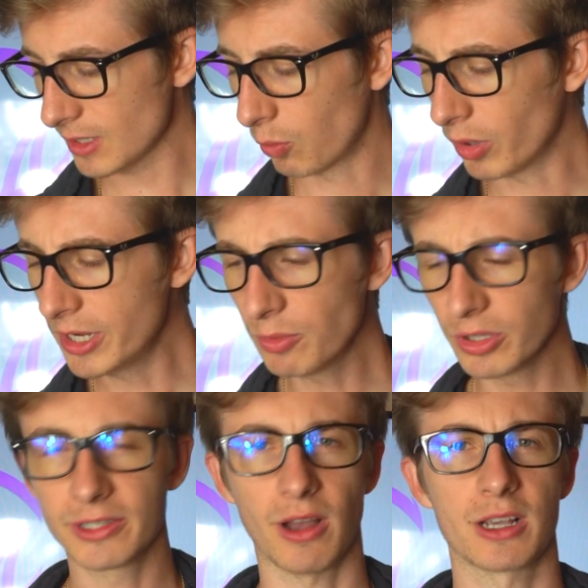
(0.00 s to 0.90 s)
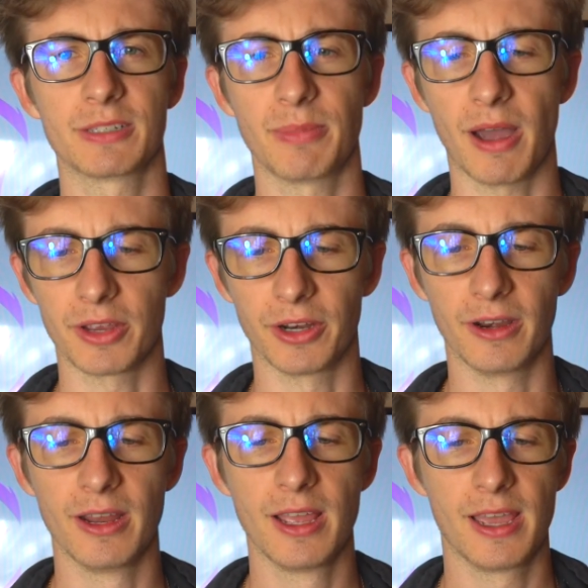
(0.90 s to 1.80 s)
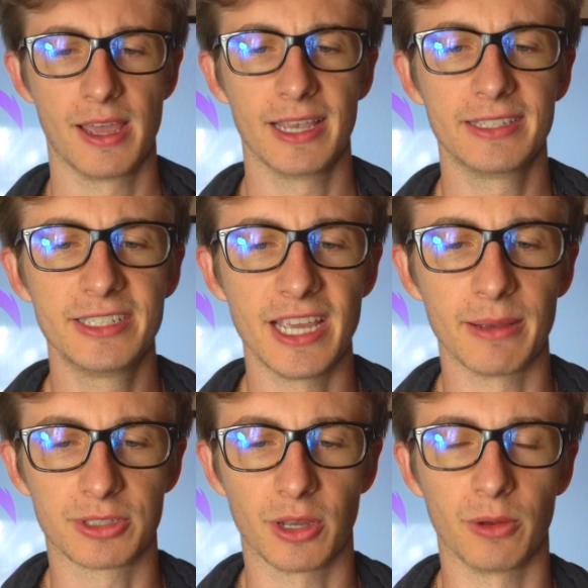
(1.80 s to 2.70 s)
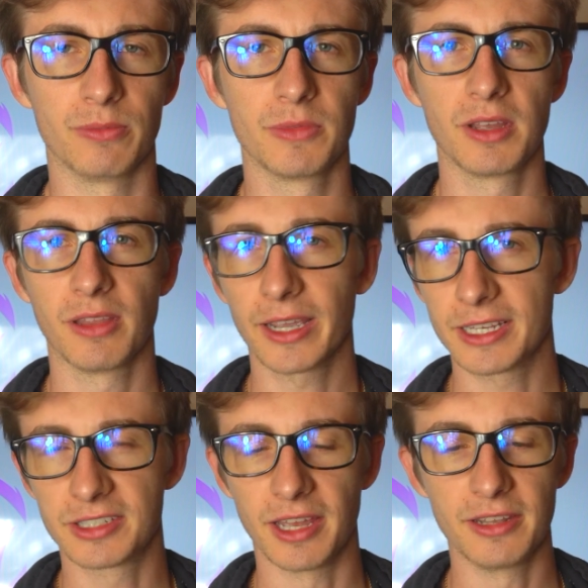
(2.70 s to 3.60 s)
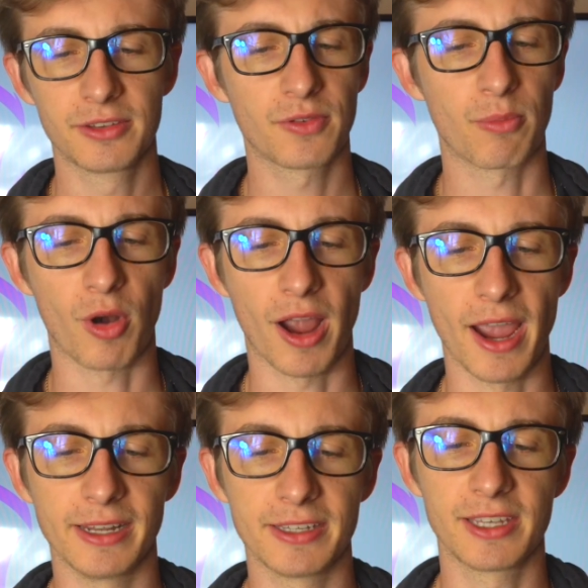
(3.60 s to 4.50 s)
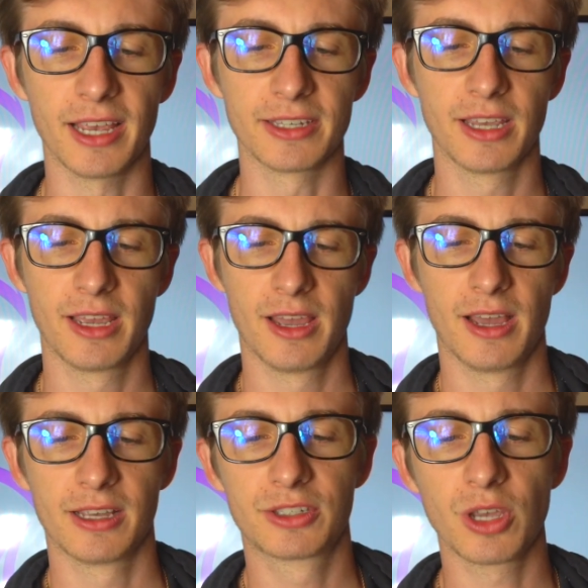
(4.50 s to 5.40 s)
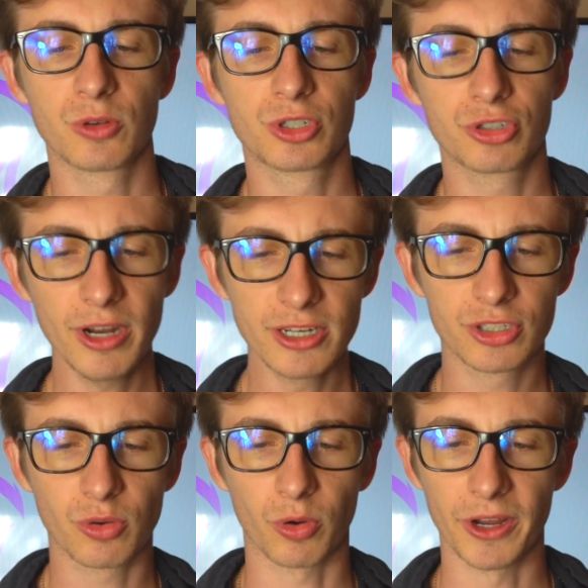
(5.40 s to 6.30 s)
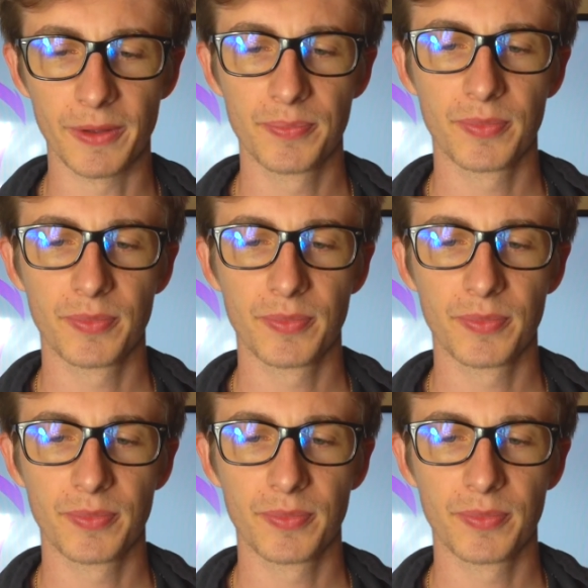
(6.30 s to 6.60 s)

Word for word: what he really talks about here, his DM. So, like I said, it's from Ryan. He says, "So strange story.